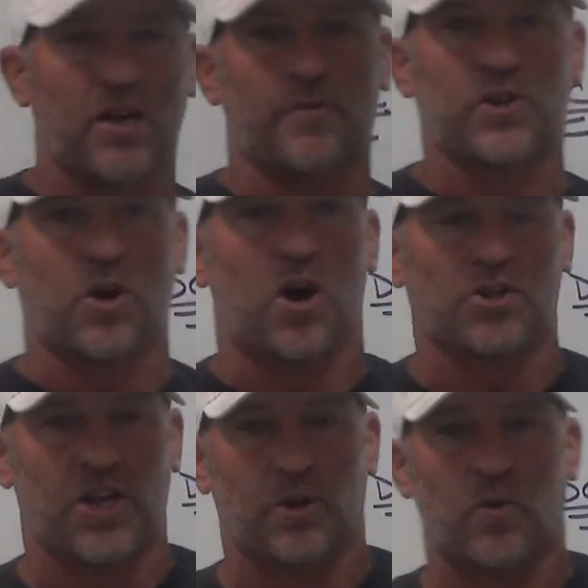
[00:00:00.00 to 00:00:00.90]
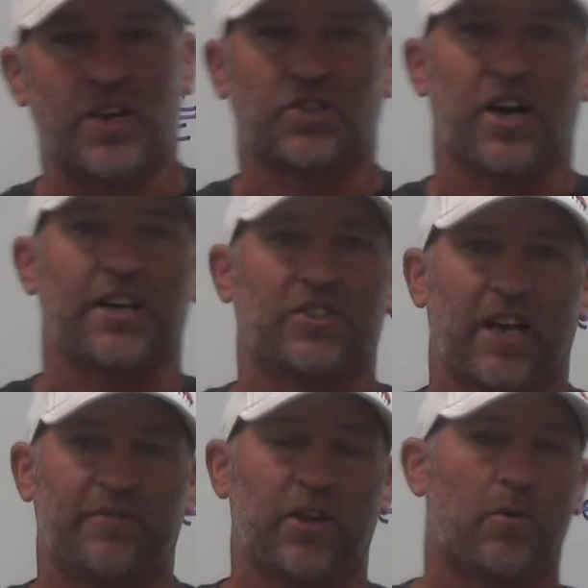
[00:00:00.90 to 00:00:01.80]
coverage calls and the weak side
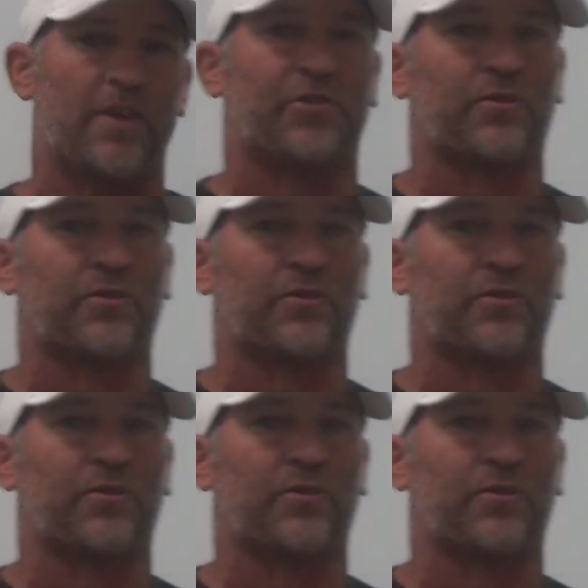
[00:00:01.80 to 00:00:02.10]
safety away from